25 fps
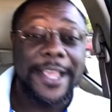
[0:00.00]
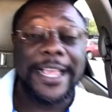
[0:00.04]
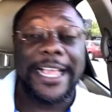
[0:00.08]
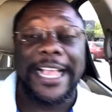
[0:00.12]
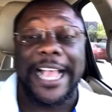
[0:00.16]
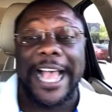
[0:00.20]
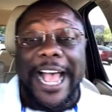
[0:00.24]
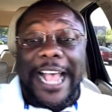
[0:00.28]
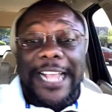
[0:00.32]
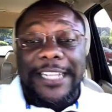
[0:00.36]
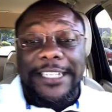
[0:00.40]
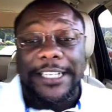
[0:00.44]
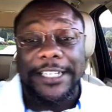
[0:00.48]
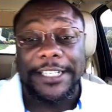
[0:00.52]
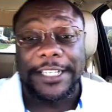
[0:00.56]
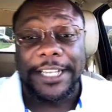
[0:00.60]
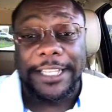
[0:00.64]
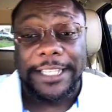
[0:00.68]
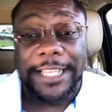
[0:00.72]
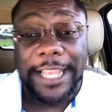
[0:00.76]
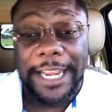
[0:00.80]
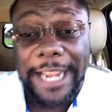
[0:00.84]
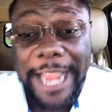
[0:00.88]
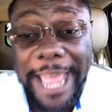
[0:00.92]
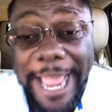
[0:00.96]
Guys, let's
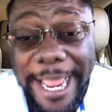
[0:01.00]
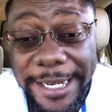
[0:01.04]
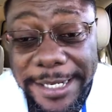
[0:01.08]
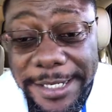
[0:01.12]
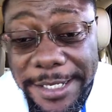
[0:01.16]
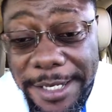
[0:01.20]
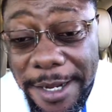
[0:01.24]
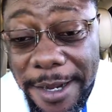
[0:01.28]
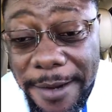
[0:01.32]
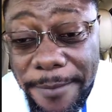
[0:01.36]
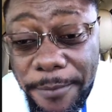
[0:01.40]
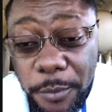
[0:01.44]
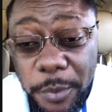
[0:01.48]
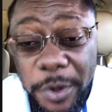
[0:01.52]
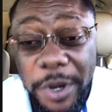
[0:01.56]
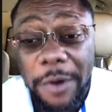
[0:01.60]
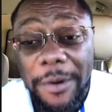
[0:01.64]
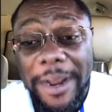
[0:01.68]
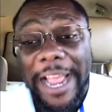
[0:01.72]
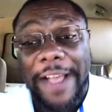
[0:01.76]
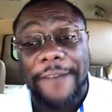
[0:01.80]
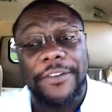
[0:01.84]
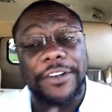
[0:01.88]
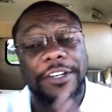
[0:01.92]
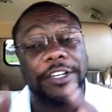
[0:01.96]
get the likes up. We're
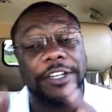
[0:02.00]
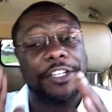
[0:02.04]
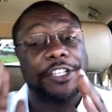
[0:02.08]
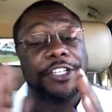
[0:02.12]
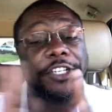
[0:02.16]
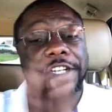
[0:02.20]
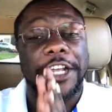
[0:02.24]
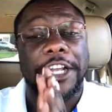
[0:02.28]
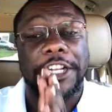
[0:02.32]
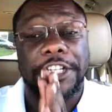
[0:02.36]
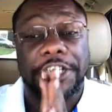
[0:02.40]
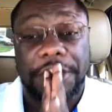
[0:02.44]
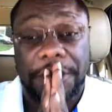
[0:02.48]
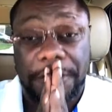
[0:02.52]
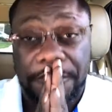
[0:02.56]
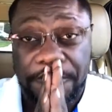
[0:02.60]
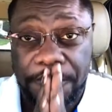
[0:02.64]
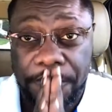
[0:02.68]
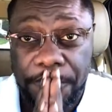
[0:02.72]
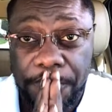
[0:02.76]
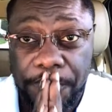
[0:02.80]
going to have a discussion.